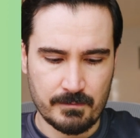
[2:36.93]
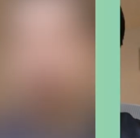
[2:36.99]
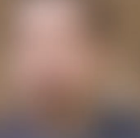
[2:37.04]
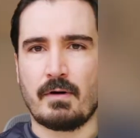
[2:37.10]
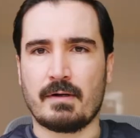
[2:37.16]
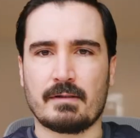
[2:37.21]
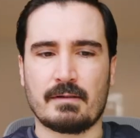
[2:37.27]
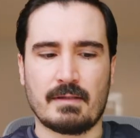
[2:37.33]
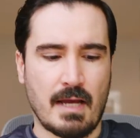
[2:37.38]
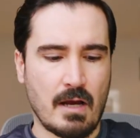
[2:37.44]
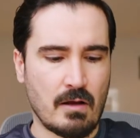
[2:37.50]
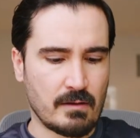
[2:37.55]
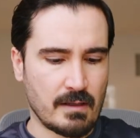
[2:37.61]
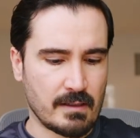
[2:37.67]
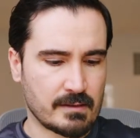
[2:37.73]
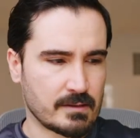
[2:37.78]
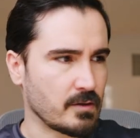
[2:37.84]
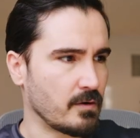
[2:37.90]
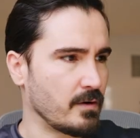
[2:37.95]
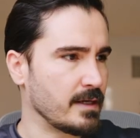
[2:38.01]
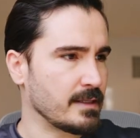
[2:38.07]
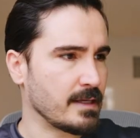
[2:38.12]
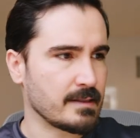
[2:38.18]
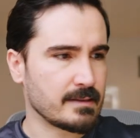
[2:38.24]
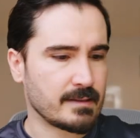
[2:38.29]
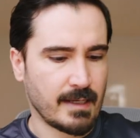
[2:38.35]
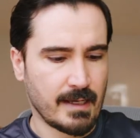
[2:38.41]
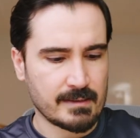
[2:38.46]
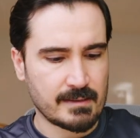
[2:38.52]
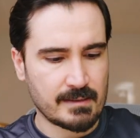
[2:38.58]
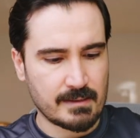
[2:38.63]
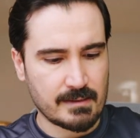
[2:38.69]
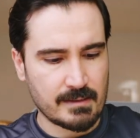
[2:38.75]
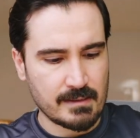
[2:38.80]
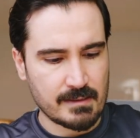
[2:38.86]
All right, now let's go ahead and
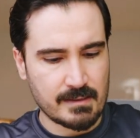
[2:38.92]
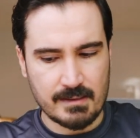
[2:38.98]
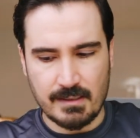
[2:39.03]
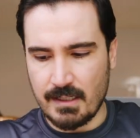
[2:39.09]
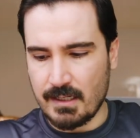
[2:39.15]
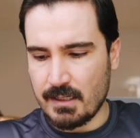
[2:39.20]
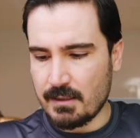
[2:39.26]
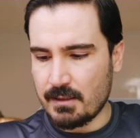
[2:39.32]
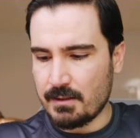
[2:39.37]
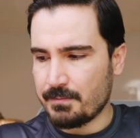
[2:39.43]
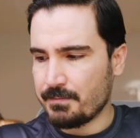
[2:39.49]
test this thing.